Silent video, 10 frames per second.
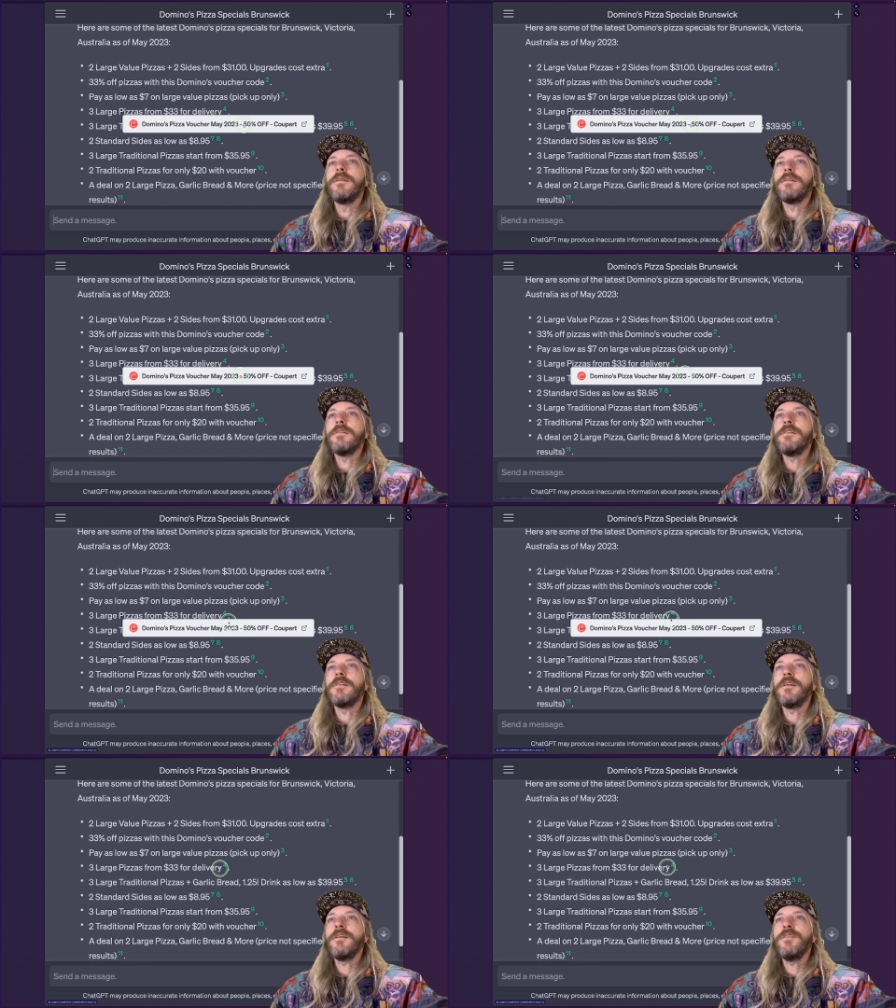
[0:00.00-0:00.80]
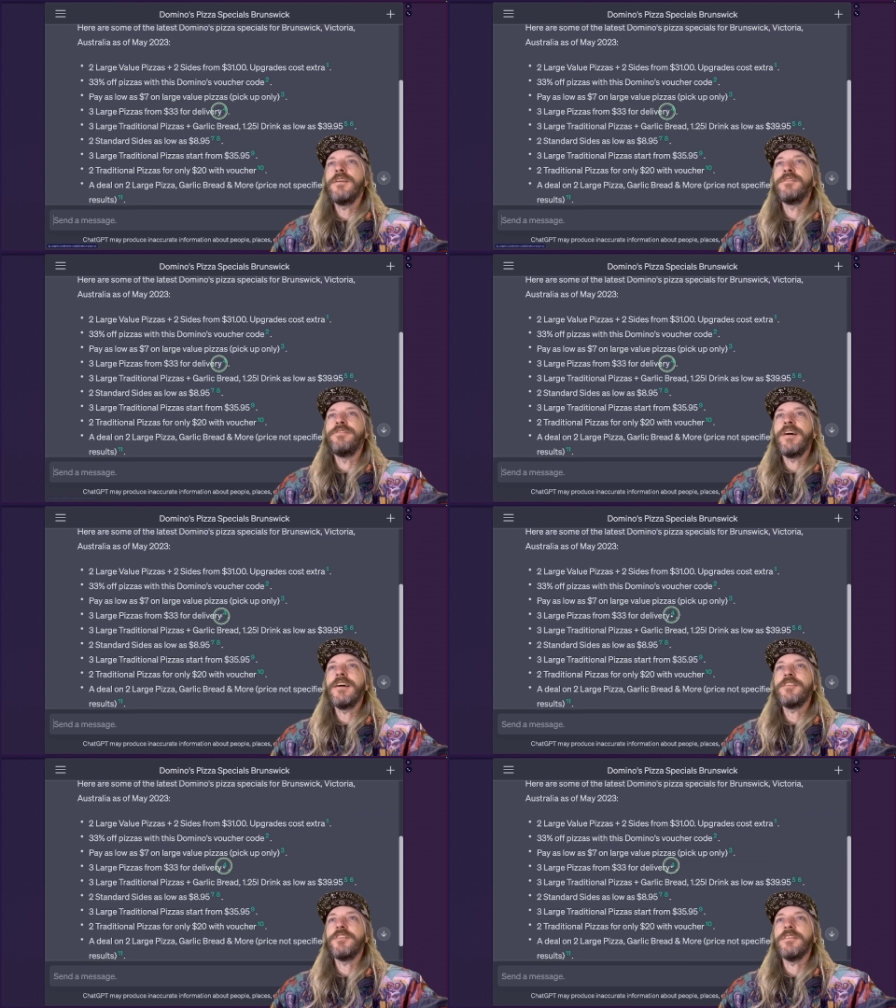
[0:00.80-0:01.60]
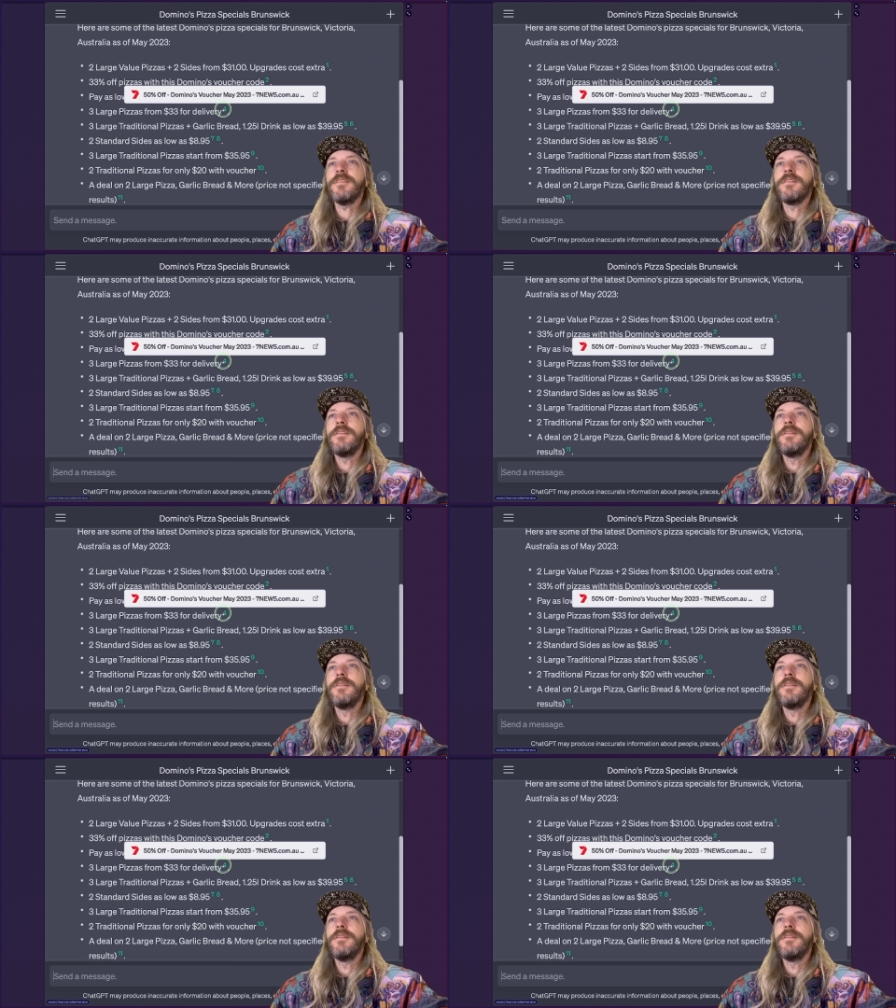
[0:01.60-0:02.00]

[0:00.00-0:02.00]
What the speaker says: Look, you got all these vouchers.